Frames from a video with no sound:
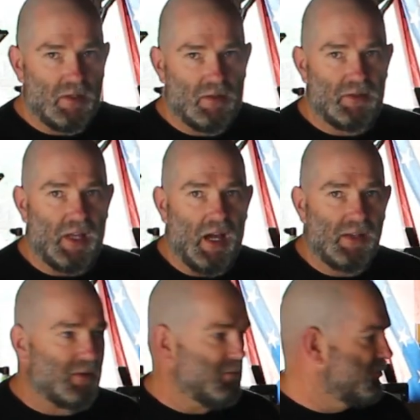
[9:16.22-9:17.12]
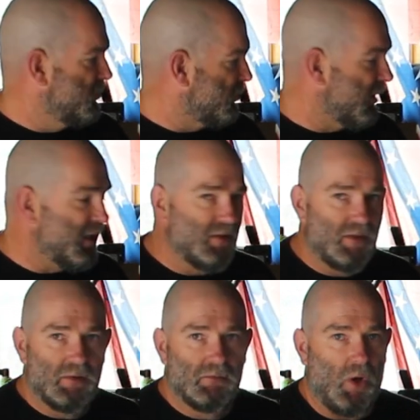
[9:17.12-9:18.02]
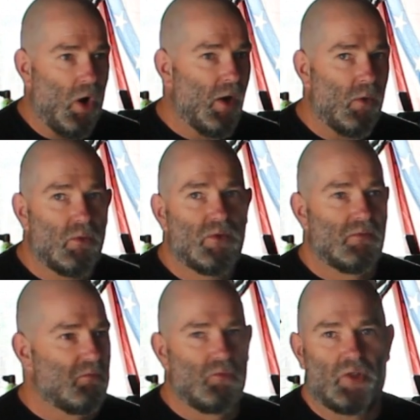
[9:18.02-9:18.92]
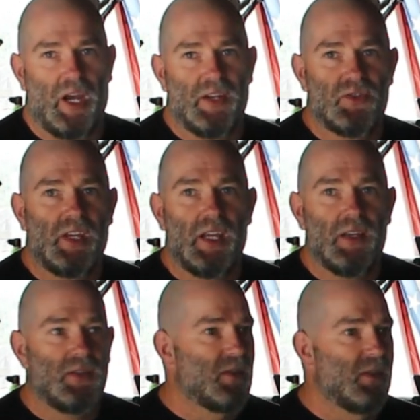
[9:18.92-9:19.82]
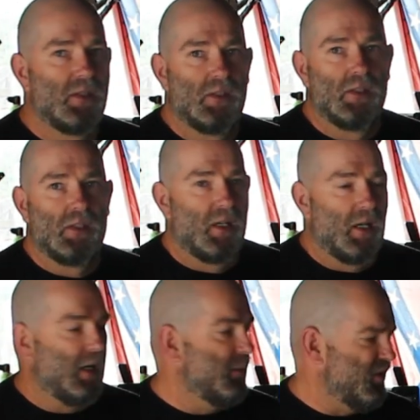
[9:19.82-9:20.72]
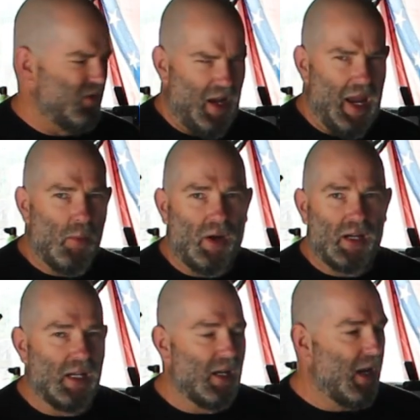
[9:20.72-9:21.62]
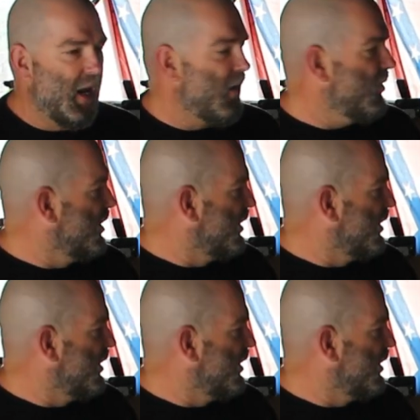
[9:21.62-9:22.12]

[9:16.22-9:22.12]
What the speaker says: starts, runs, idles, changes gears. I've also got a handbrake in it now.